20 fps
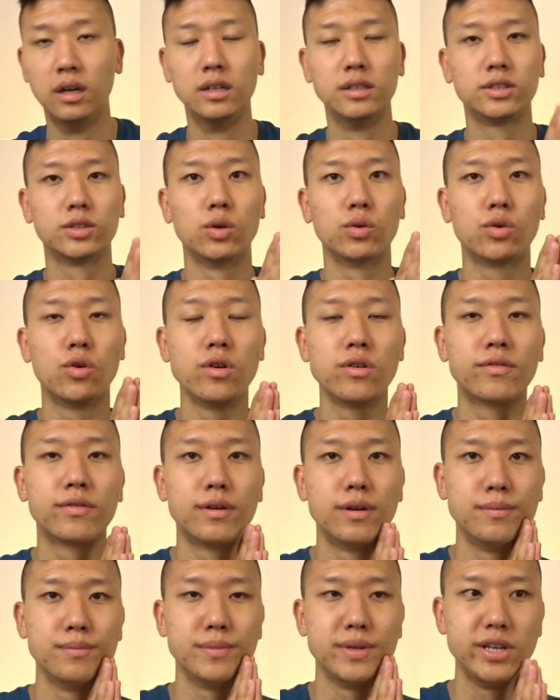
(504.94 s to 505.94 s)
So going
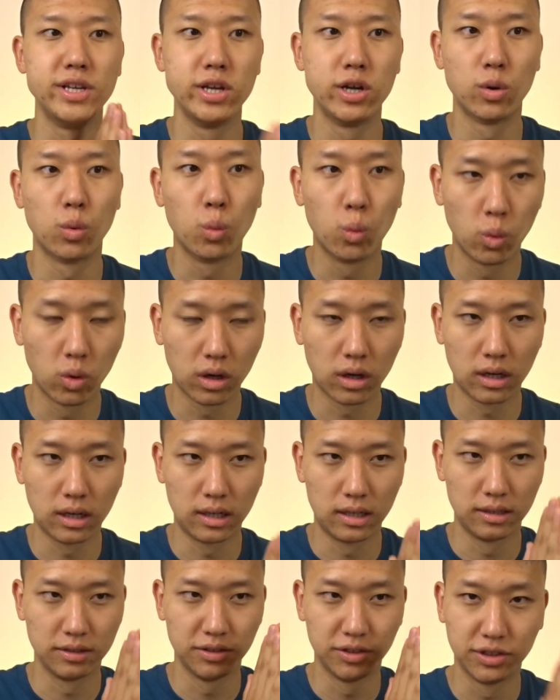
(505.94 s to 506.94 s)
from year
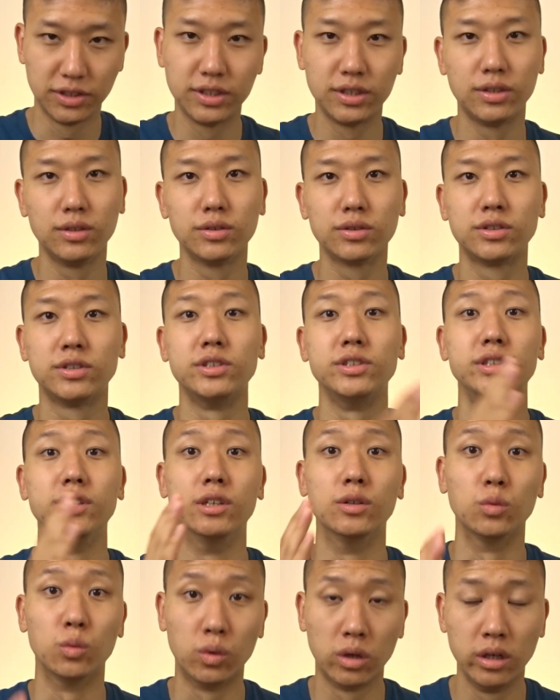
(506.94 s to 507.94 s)
0 to
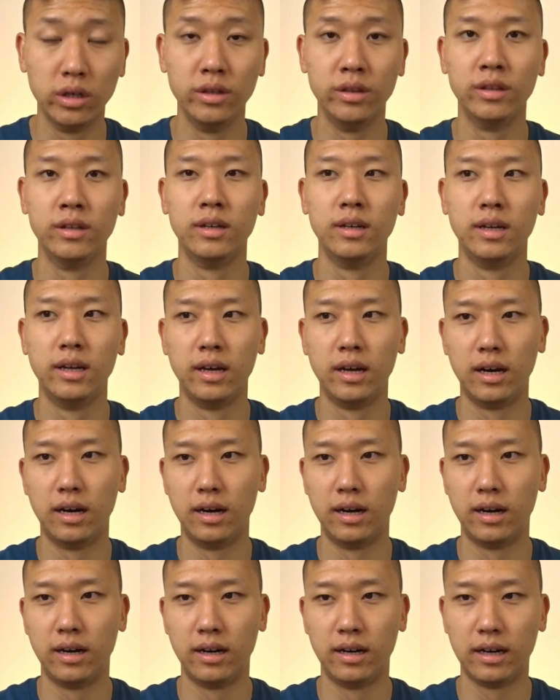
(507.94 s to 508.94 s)
year 1,
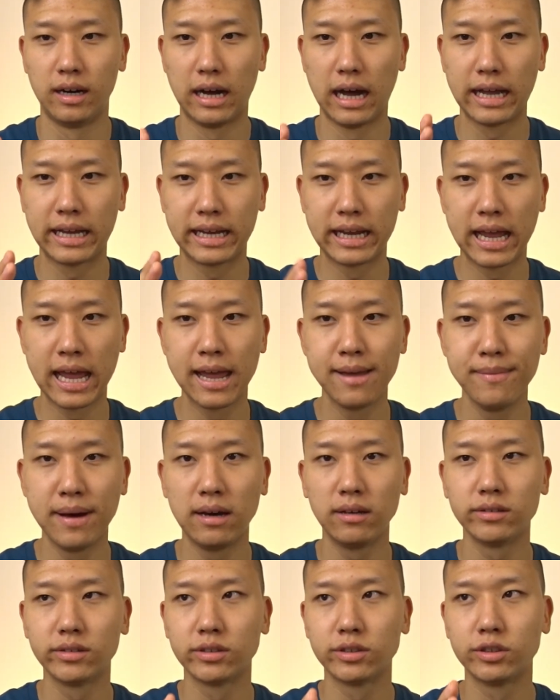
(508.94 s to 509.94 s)
I came
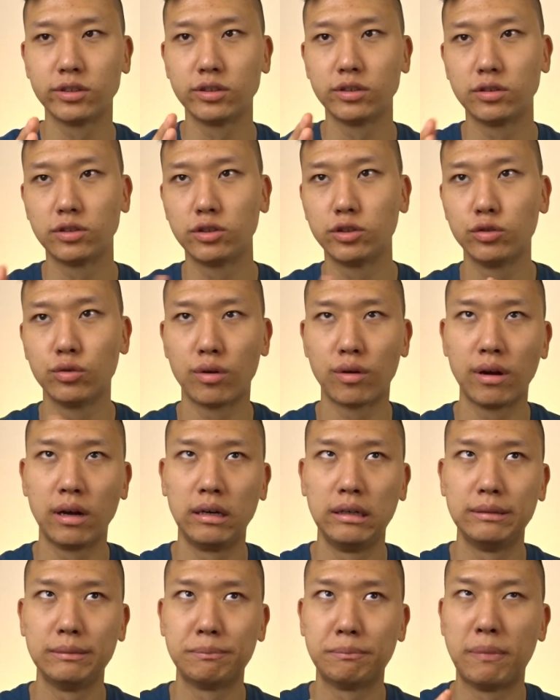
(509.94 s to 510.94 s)
out to
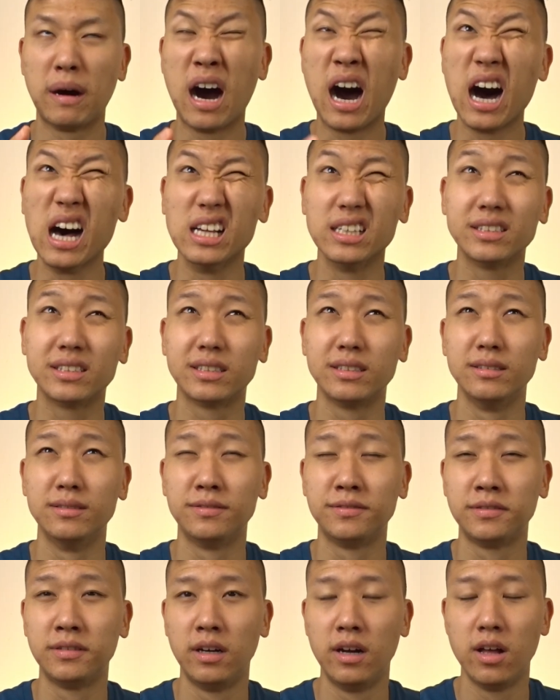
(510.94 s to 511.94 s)
around
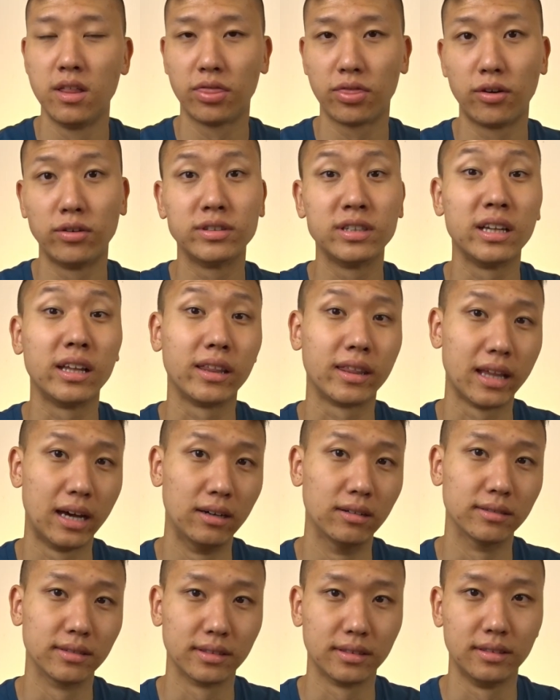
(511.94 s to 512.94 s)
positive
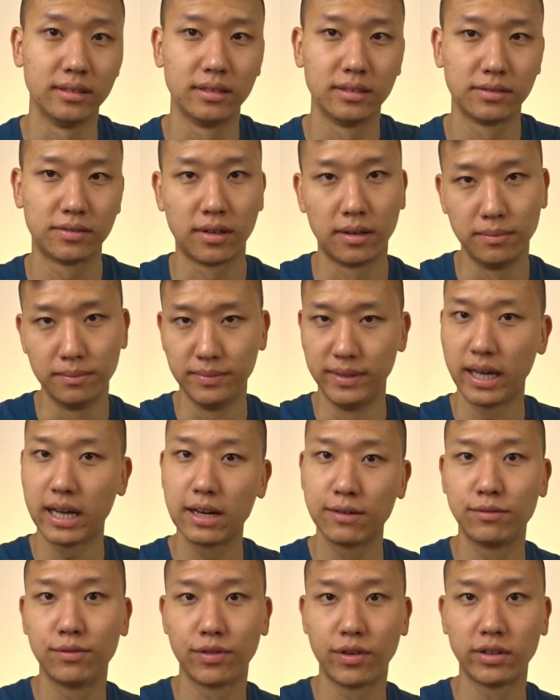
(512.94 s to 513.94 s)
13,000. From
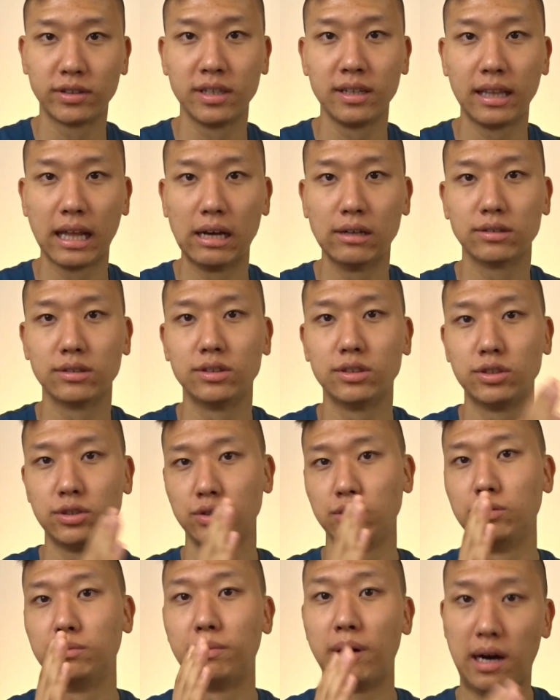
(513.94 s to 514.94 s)
negative 13,000
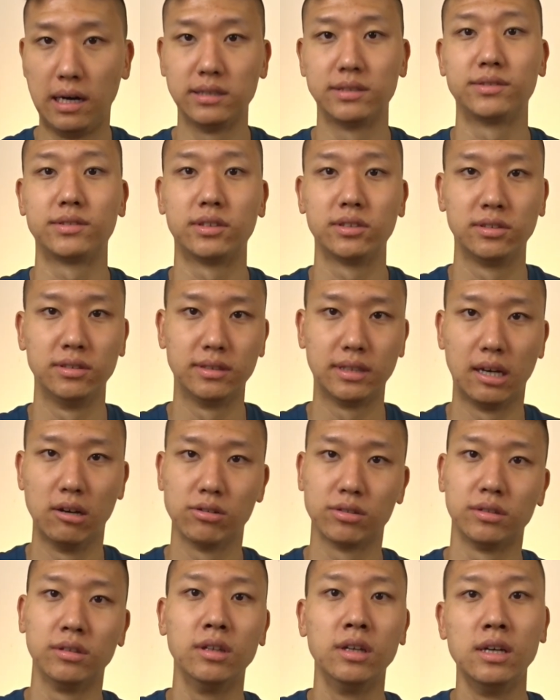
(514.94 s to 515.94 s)
to positive
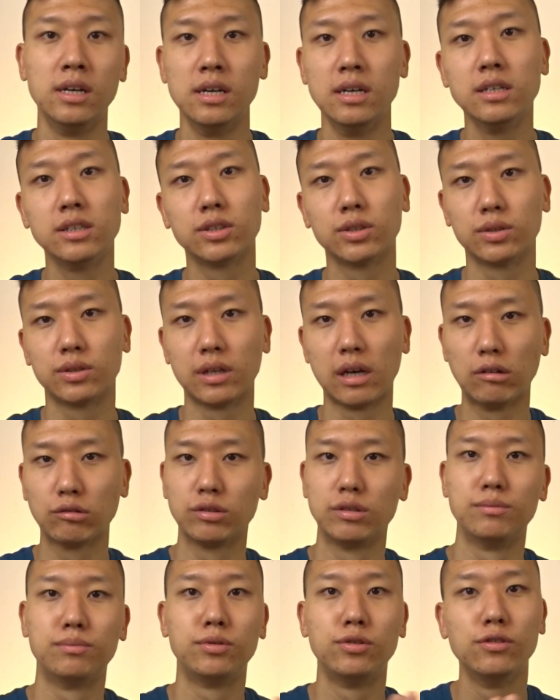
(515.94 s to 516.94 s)
13,000. So that was
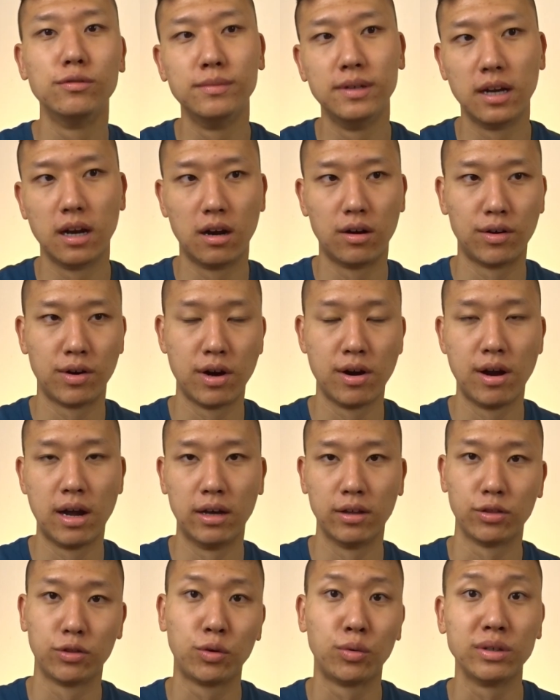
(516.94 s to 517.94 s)
an improvement
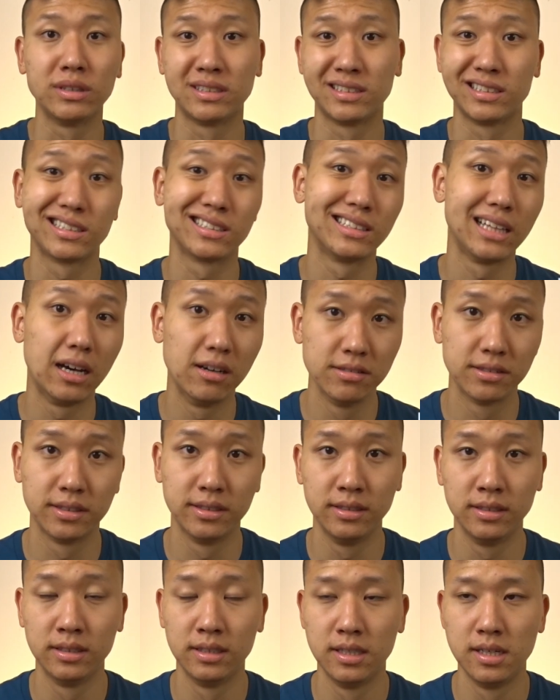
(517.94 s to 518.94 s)
around
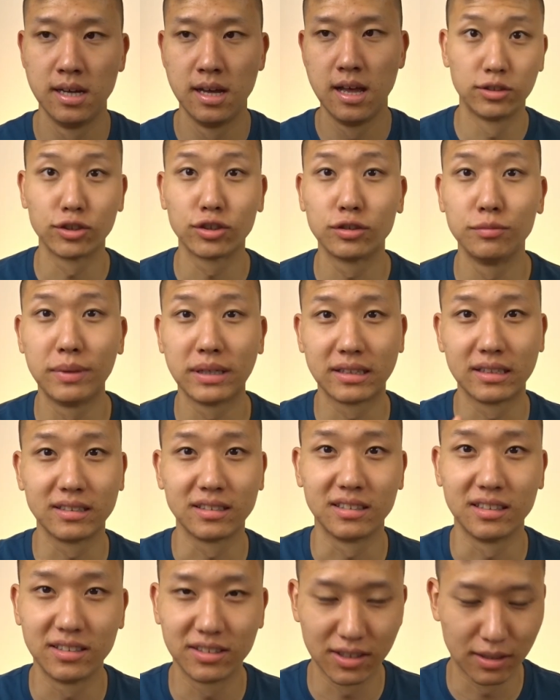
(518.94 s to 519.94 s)
26,000. Just to make
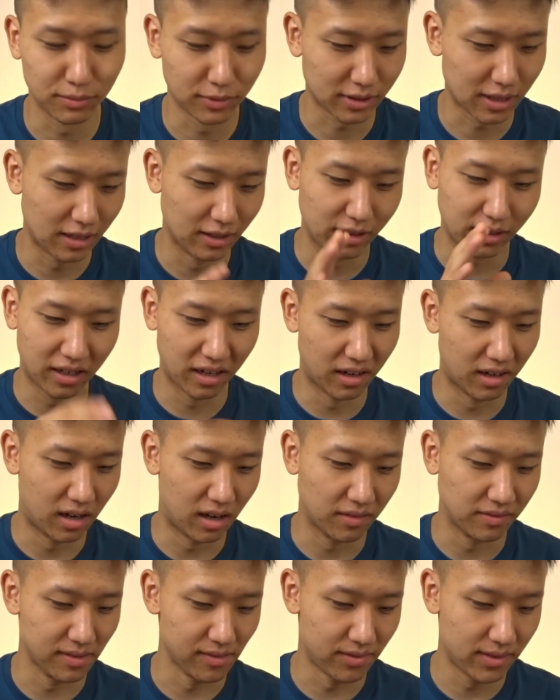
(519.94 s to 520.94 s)
things easier, I'm just gonna look at it
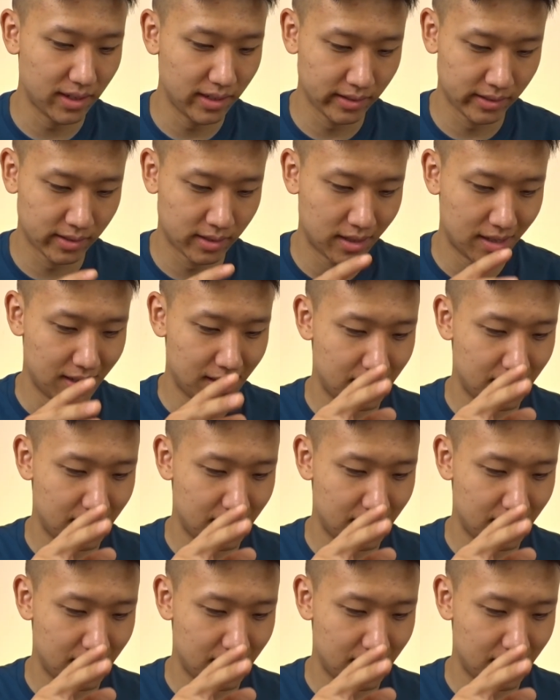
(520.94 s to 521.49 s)
off of this.